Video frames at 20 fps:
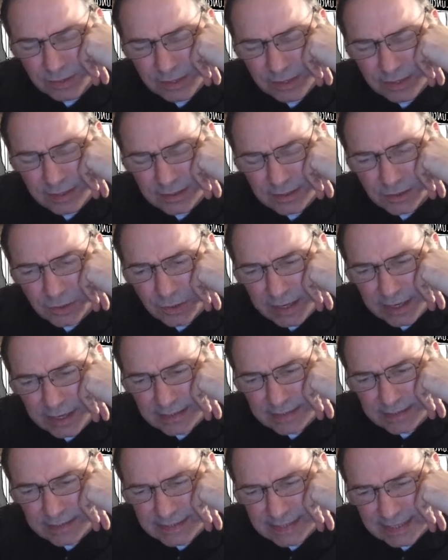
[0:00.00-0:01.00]
So I
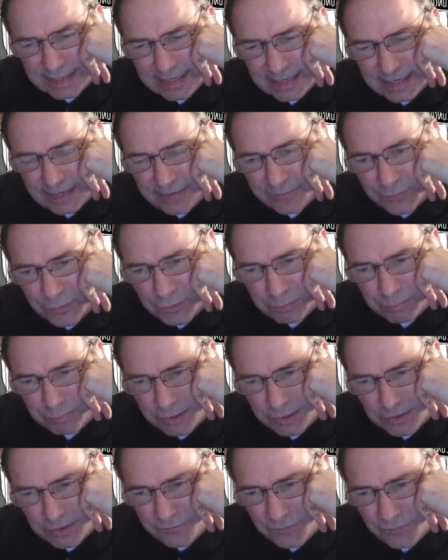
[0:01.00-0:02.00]
guess if you
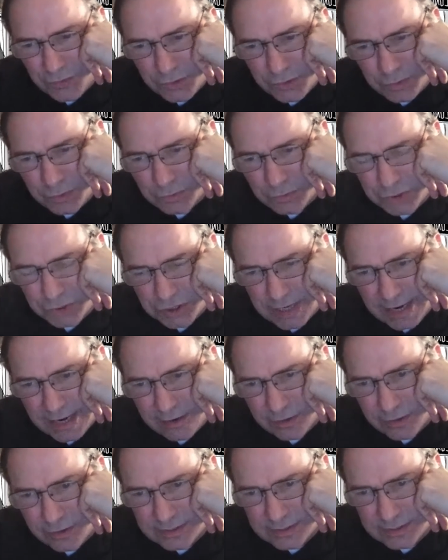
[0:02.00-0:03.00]
put a few
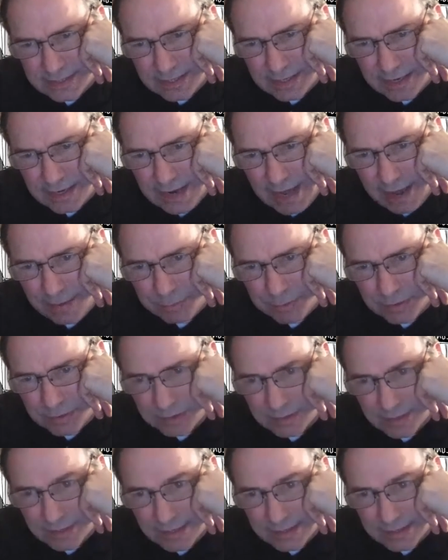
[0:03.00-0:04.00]
chairs in an
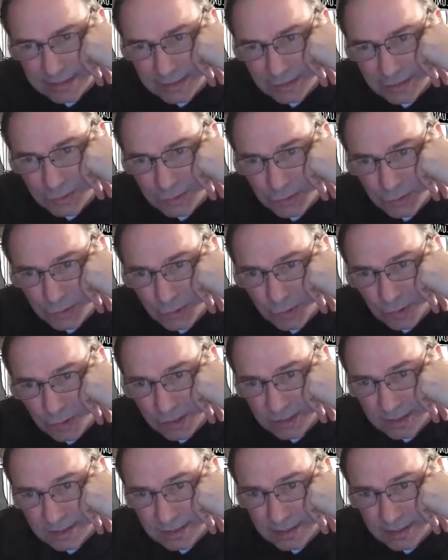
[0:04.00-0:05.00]
appetizing
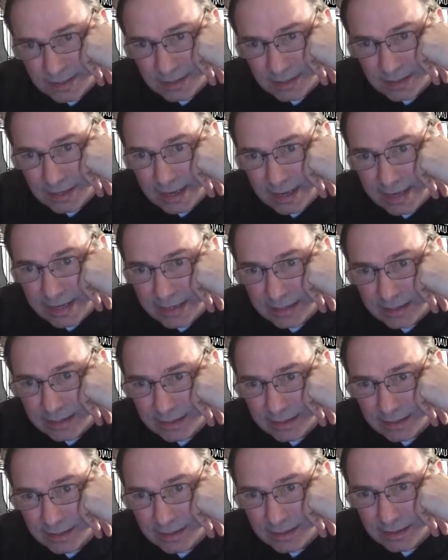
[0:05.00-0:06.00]
store, like
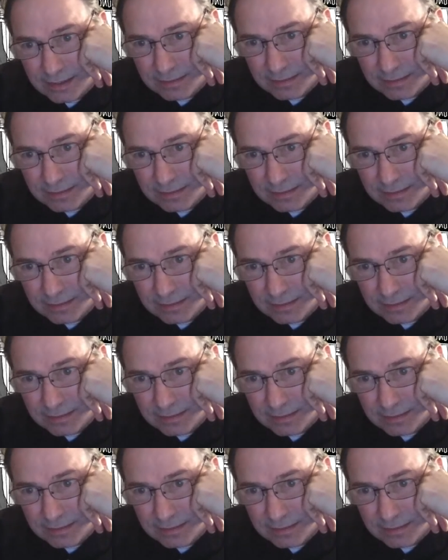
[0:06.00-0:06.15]
the